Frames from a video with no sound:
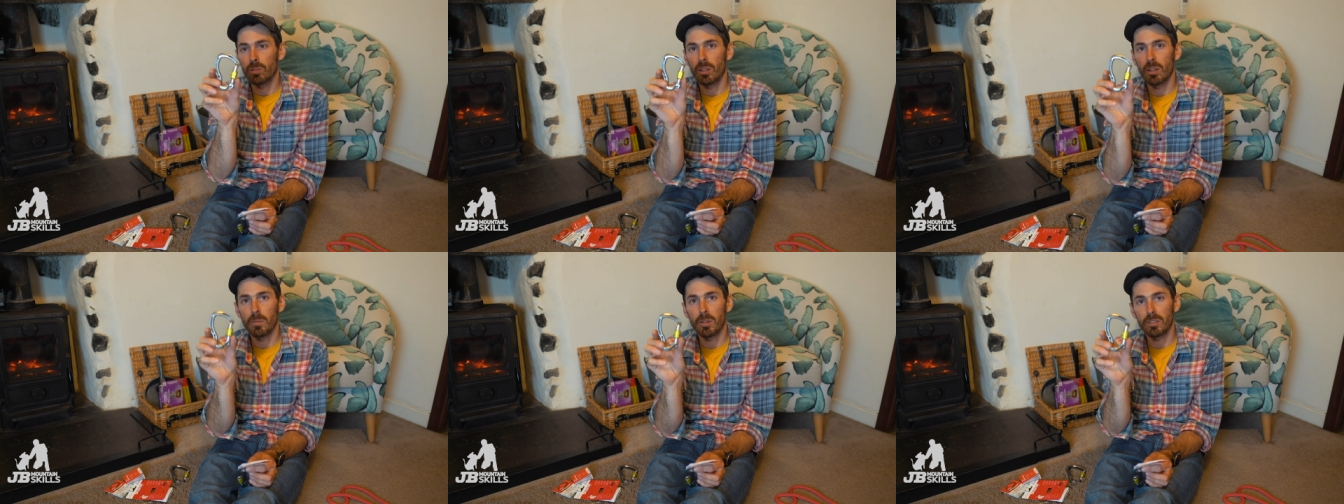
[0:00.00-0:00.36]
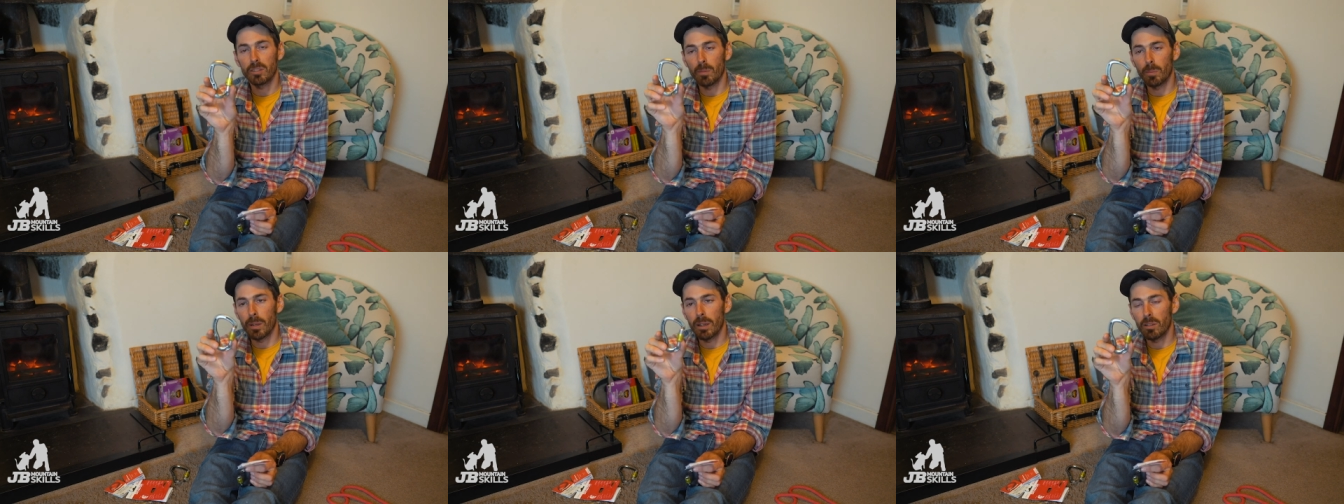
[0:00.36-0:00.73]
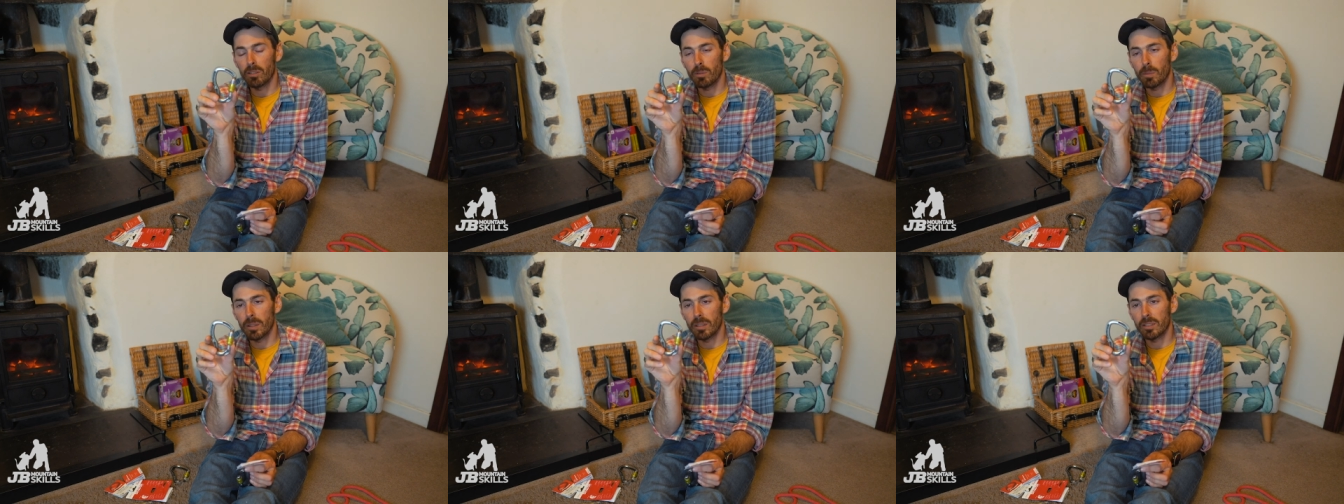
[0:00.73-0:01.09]
So I must admit I
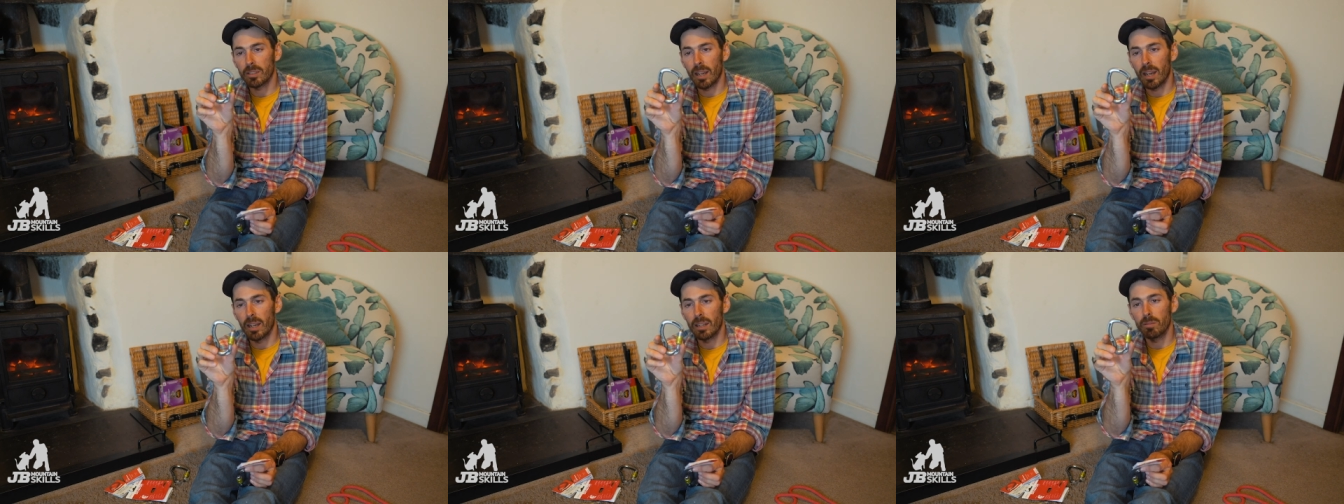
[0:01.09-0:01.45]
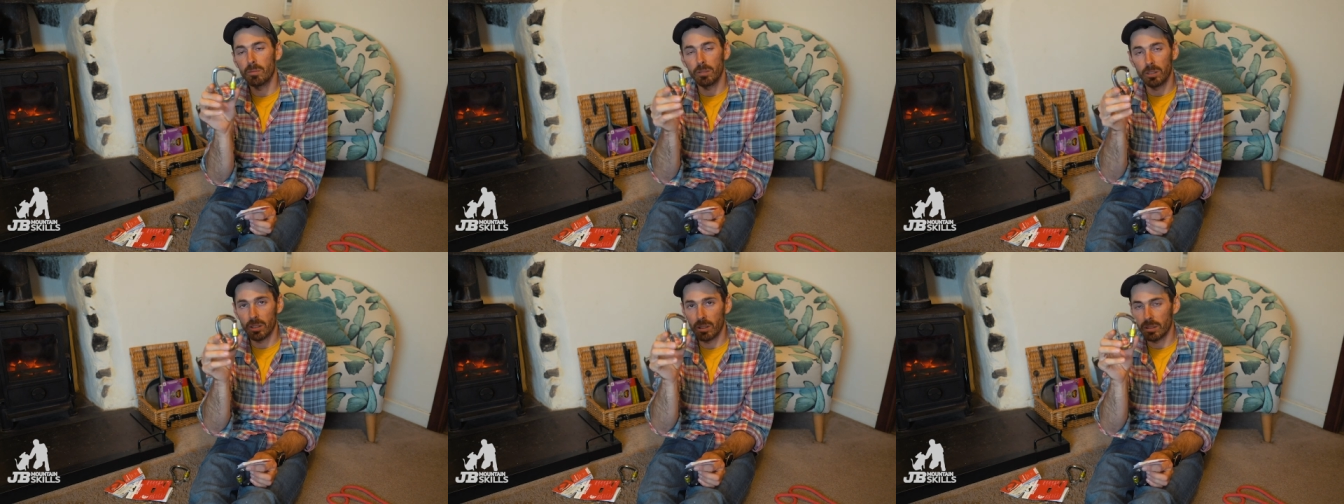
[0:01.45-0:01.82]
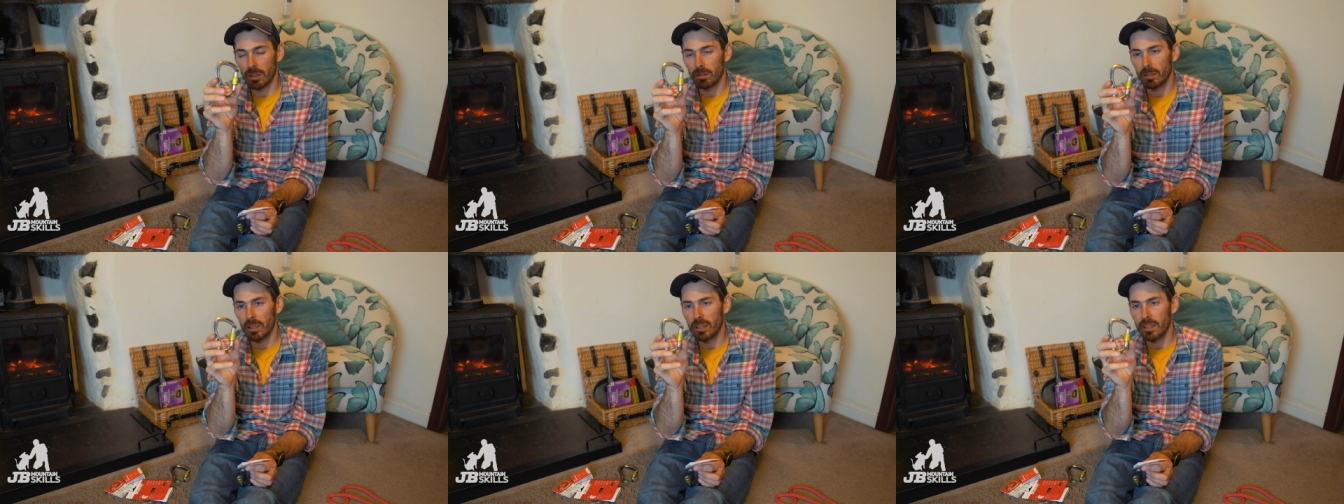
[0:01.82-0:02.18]
was a bit sad, which shows
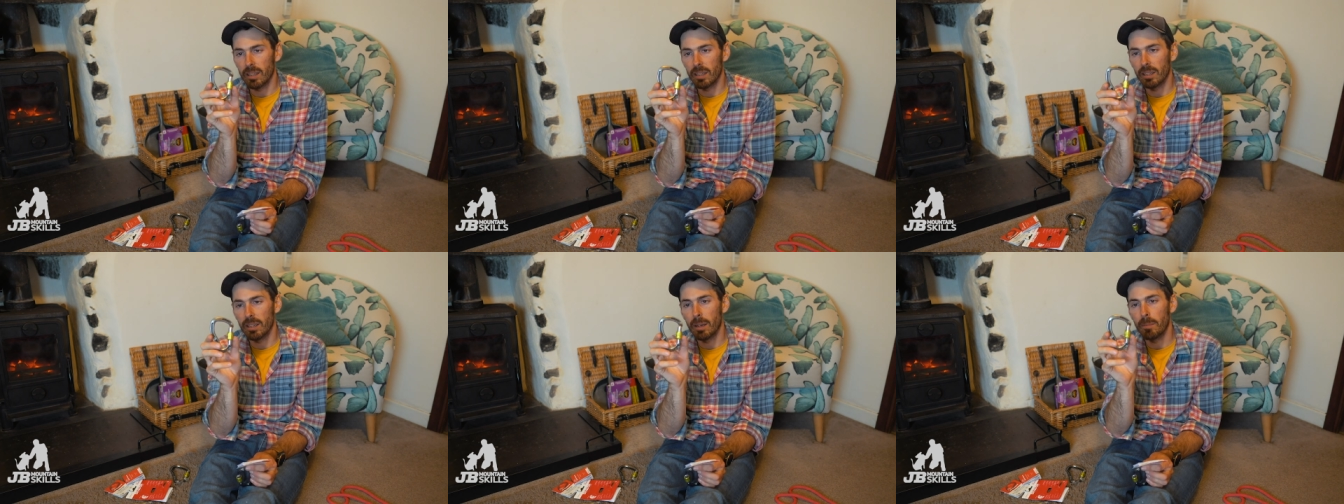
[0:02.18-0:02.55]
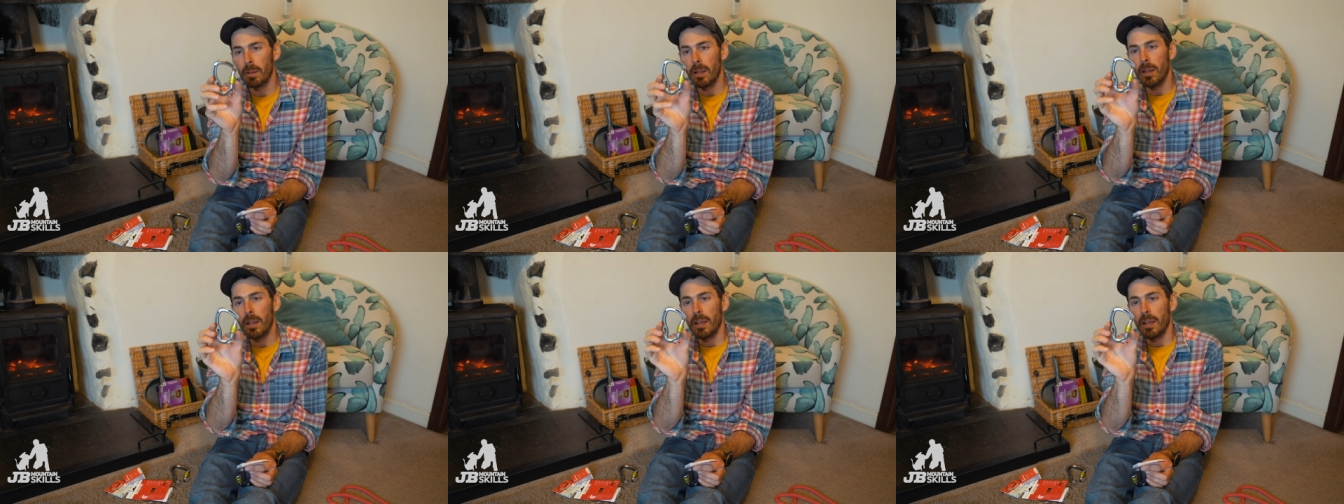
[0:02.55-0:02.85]
how geeky I am,